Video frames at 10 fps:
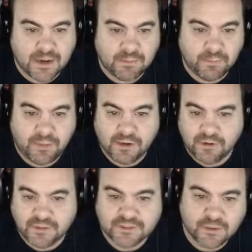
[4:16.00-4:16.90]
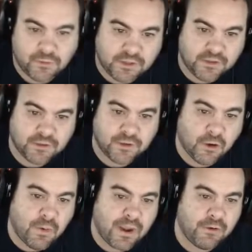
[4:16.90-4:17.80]
player that's going to go
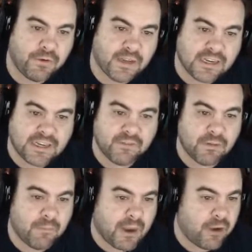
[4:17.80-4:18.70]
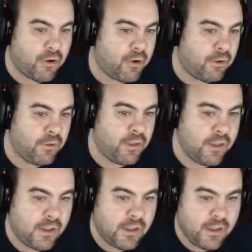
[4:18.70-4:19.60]
out and give it my all
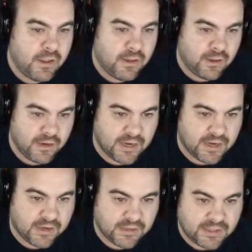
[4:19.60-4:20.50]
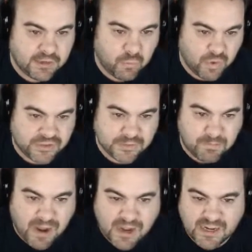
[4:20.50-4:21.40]
and get what's
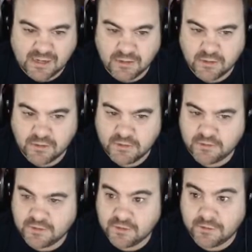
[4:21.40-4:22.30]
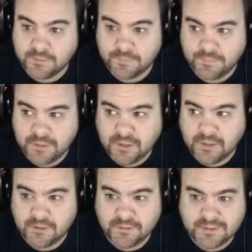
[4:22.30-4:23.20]
mine." So
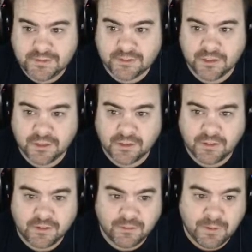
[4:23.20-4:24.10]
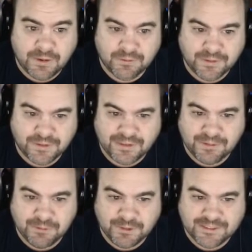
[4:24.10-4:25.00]
he's going to go out and get
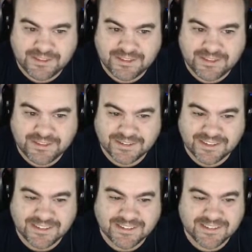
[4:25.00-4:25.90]
what's his, I guess.